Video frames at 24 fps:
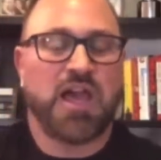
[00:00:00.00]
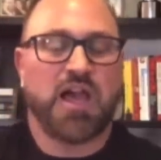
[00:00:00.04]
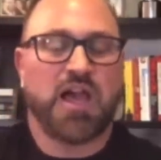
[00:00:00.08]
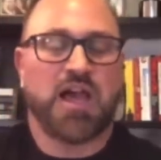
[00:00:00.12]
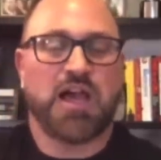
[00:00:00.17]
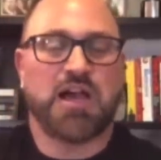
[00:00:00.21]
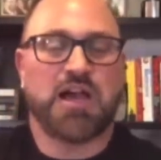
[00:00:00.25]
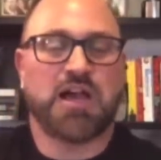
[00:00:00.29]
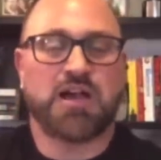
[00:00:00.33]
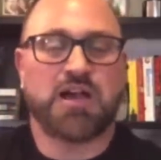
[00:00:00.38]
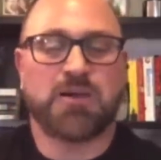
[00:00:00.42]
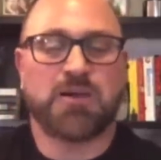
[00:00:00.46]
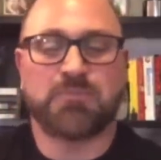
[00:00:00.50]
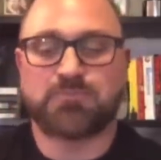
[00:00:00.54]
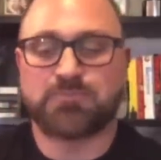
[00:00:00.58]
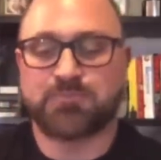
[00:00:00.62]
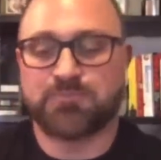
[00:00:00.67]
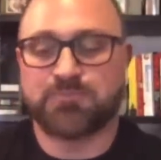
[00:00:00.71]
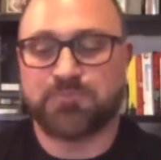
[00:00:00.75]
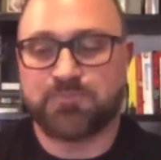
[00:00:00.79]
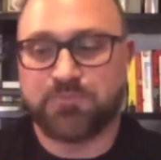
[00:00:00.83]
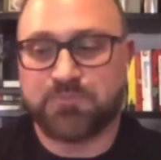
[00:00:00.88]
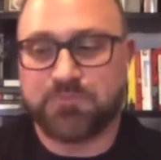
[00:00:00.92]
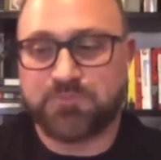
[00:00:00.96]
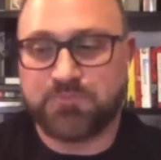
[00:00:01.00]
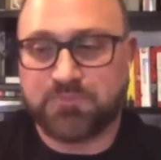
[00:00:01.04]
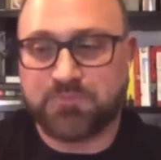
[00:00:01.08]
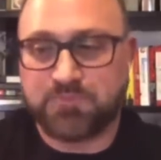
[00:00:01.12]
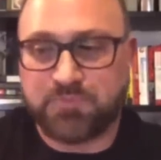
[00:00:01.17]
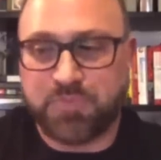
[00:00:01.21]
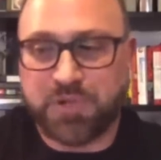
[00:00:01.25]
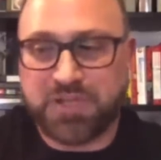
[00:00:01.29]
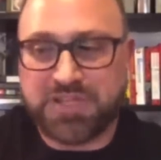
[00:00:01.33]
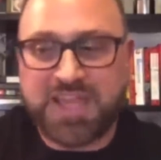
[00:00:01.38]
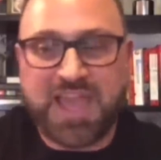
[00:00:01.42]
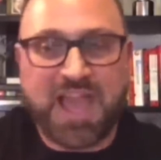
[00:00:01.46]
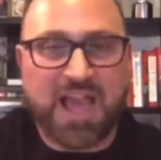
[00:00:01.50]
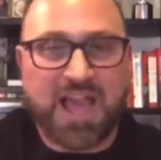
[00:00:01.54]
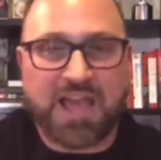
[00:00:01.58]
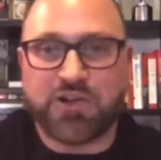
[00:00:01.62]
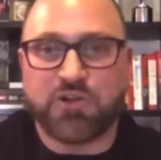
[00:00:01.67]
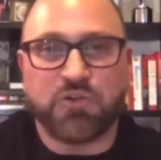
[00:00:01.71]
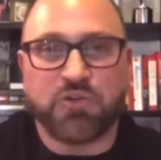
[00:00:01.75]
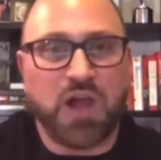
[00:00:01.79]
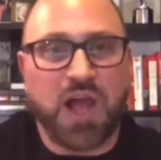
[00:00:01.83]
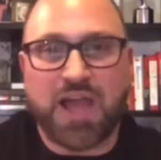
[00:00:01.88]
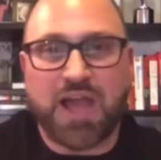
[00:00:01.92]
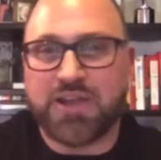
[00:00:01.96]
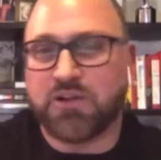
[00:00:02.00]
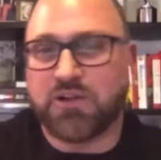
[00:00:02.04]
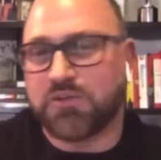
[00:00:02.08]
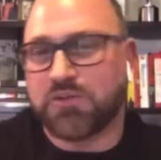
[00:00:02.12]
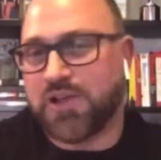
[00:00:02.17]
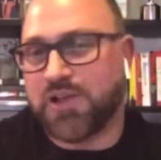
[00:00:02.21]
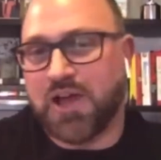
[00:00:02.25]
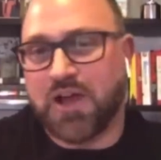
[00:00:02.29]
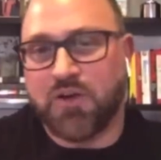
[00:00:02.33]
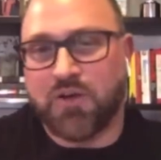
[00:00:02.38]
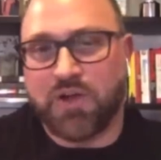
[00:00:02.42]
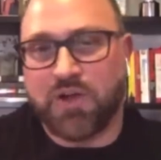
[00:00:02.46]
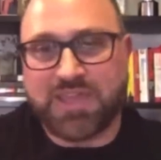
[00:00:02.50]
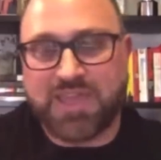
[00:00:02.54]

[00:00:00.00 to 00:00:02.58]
But yeah, I don't know.